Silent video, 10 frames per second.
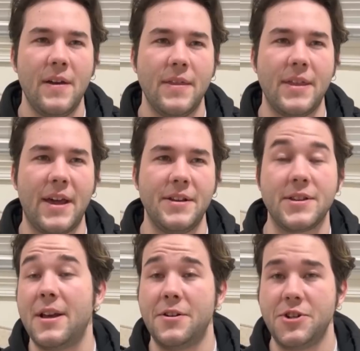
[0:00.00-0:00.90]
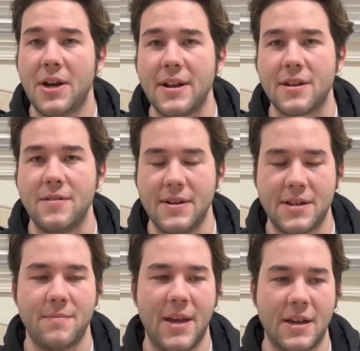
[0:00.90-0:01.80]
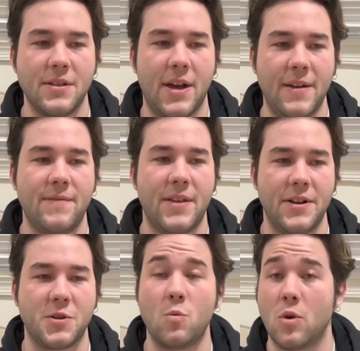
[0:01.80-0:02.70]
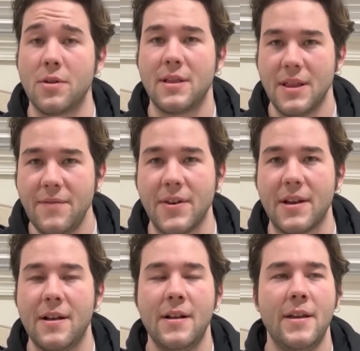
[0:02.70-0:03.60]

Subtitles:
that is energetic. You need to make a life that is worth living.